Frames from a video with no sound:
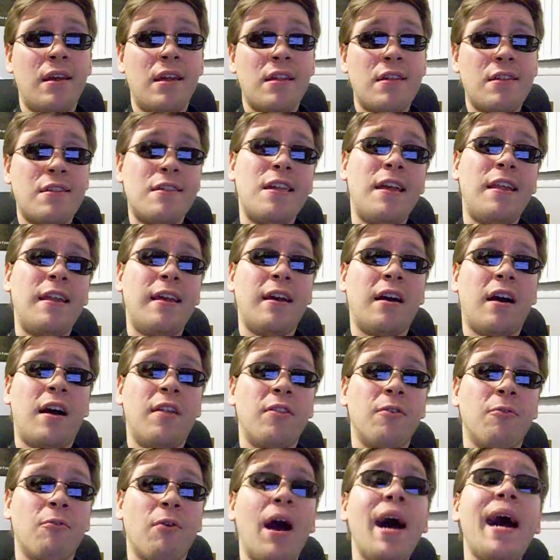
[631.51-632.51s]
sitting on
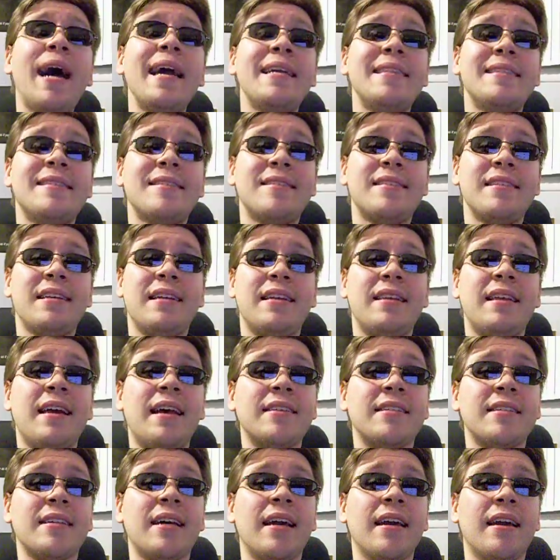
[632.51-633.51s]
the ride seat
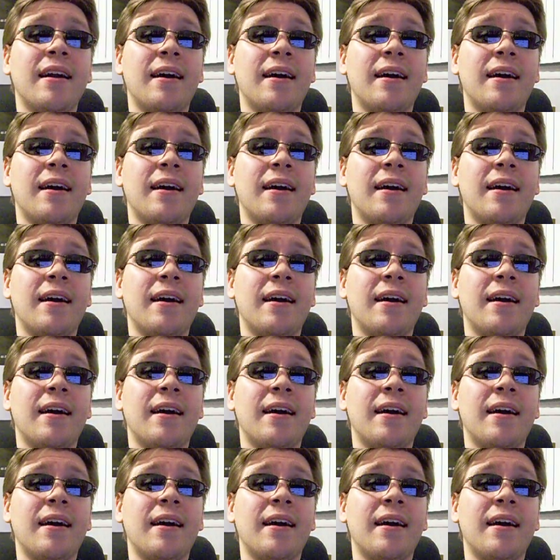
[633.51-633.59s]
as I